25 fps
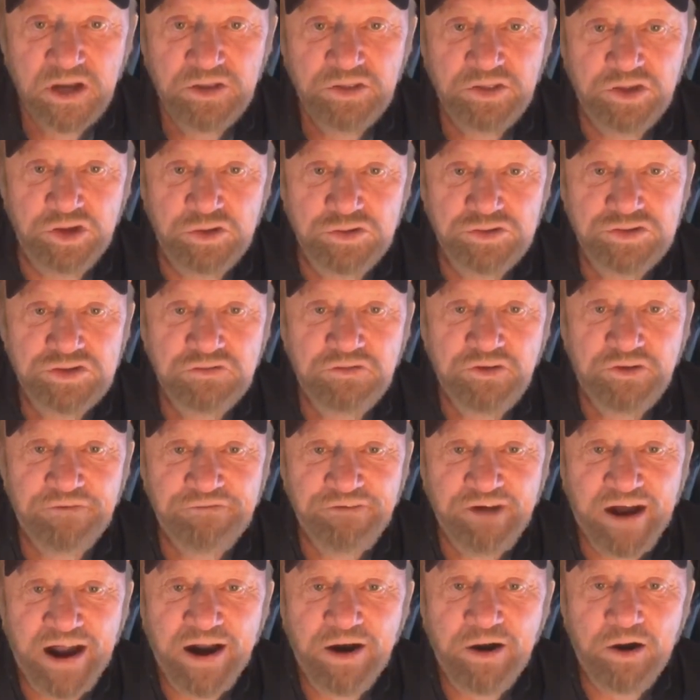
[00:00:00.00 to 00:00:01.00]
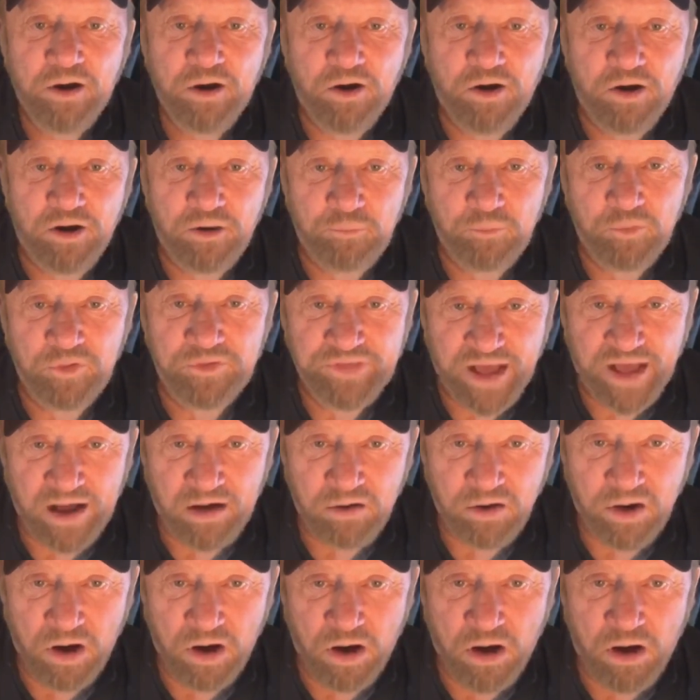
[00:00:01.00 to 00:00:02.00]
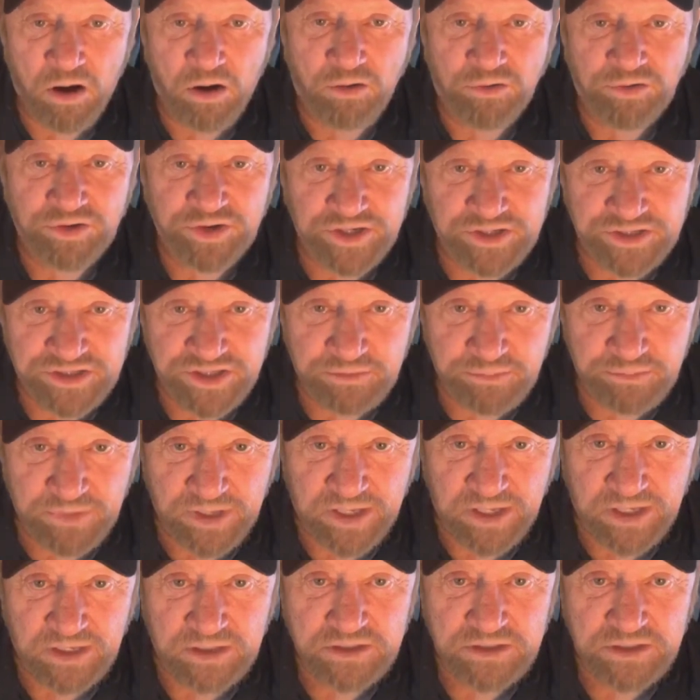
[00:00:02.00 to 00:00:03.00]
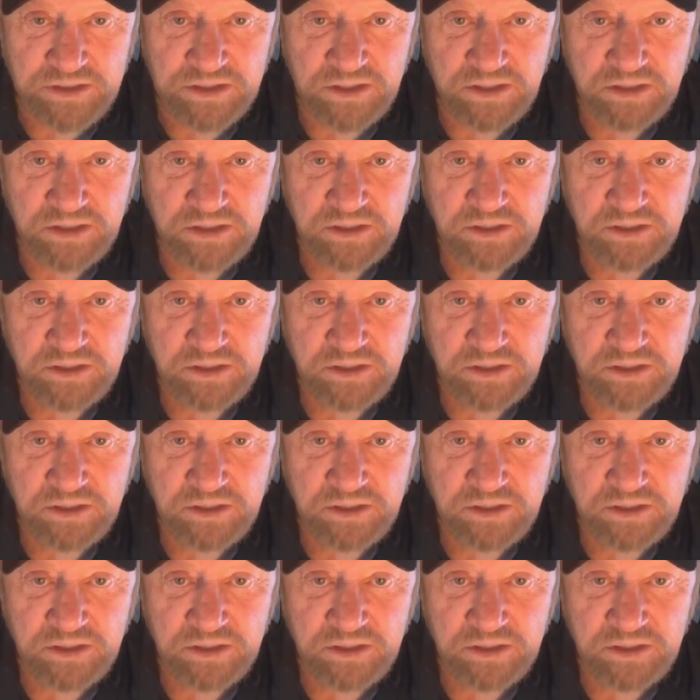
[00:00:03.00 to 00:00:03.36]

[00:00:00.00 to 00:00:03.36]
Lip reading: The use of a firearm with alcohol doesn't mix